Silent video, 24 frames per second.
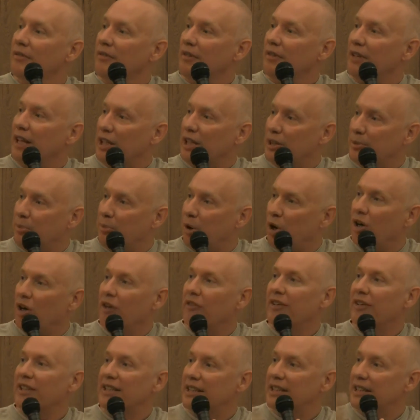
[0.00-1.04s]
that's part
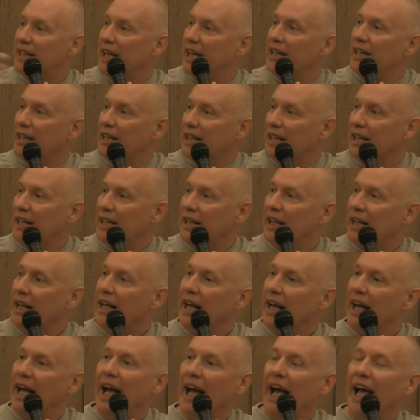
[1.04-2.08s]
of extending.
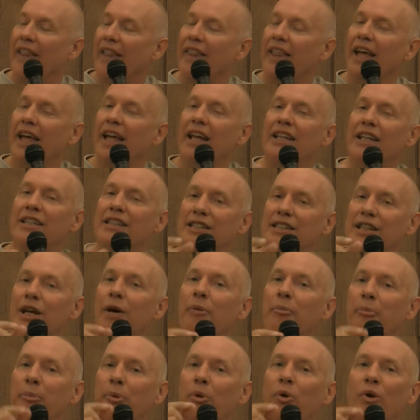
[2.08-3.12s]
And then at
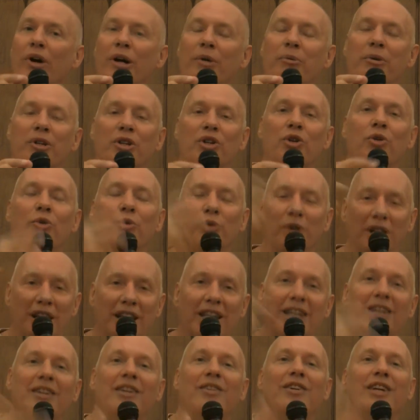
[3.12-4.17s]
some point when you
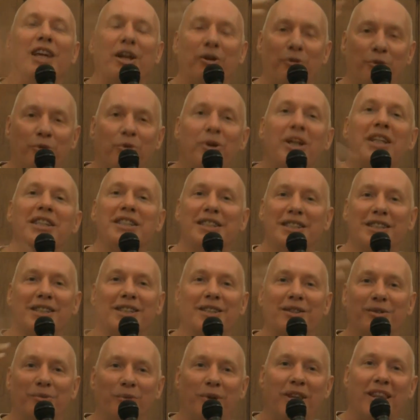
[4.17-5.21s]
really get
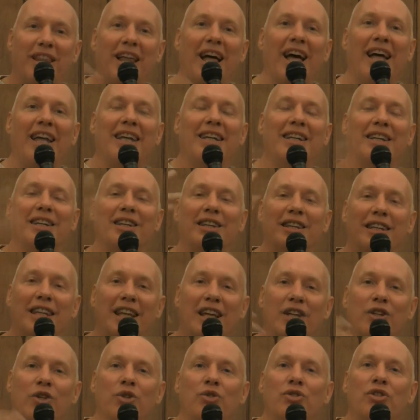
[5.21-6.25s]
rinsed with that,
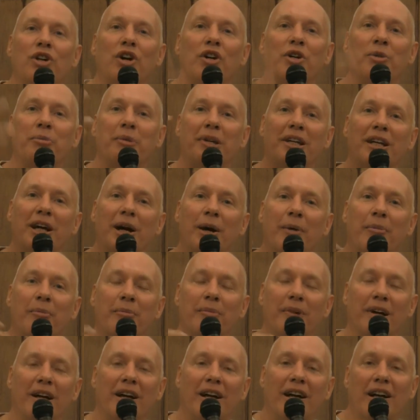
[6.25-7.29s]
then you start to
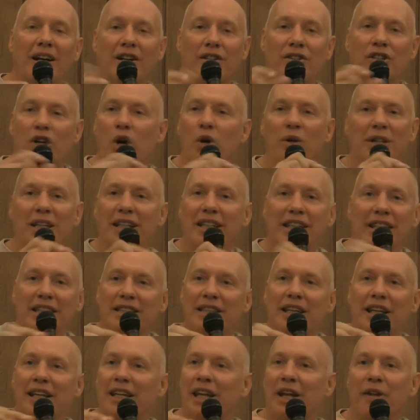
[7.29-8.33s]
become totally
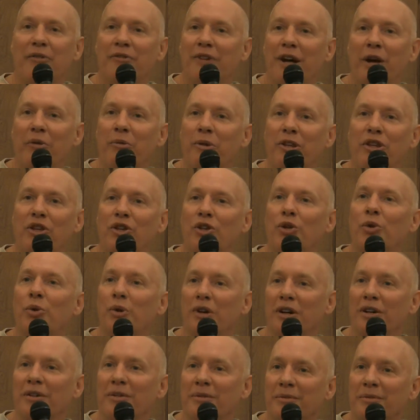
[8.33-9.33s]
disidentified with the doer.